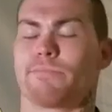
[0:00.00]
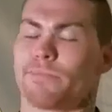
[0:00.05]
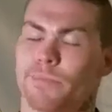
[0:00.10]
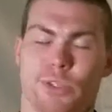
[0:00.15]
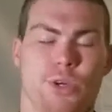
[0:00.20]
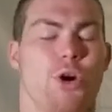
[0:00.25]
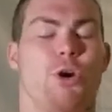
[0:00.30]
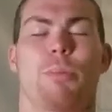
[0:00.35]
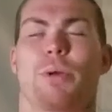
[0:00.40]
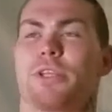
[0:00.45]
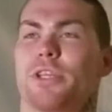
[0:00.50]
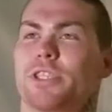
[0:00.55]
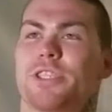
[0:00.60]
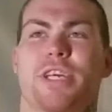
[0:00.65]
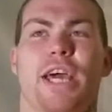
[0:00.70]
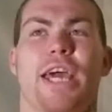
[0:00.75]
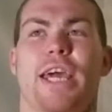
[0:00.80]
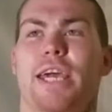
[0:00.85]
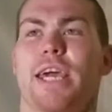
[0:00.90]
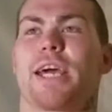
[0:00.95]
told him to just
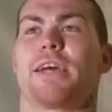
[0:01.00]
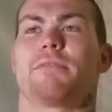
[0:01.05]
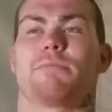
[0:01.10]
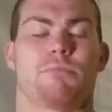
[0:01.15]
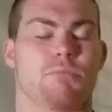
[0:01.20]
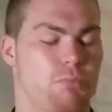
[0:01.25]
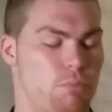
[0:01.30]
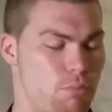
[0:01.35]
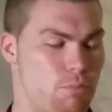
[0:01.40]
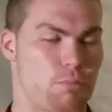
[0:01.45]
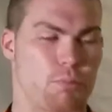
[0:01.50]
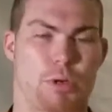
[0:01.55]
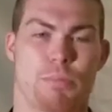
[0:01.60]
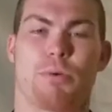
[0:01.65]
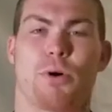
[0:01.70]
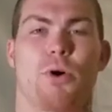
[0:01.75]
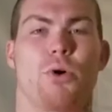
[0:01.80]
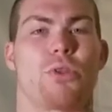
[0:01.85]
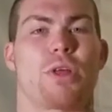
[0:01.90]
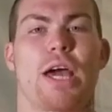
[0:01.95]
take it. We
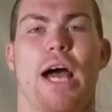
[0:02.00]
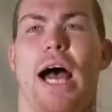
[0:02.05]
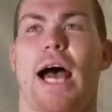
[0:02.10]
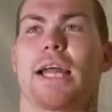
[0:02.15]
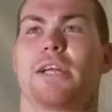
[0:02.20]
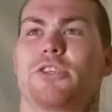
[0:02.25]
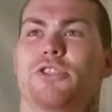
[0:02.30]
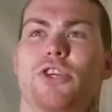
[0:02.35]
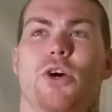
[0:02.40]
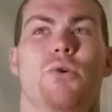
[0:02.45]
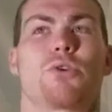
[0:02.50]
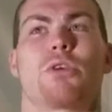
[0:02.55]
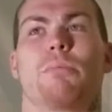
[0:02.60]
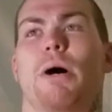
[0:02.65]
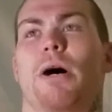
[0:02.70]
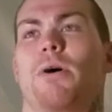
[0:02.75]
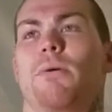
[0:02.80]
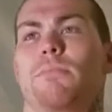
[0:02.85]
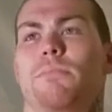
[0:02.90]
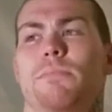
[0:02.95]
pulled the guy and choked him
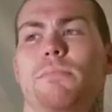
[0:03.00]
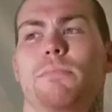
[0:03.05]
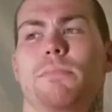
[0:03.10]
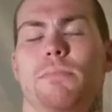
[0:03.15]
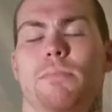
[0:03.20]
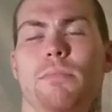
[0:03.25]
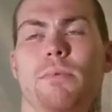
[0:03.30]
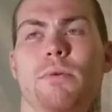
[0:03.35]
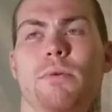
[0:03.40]
out.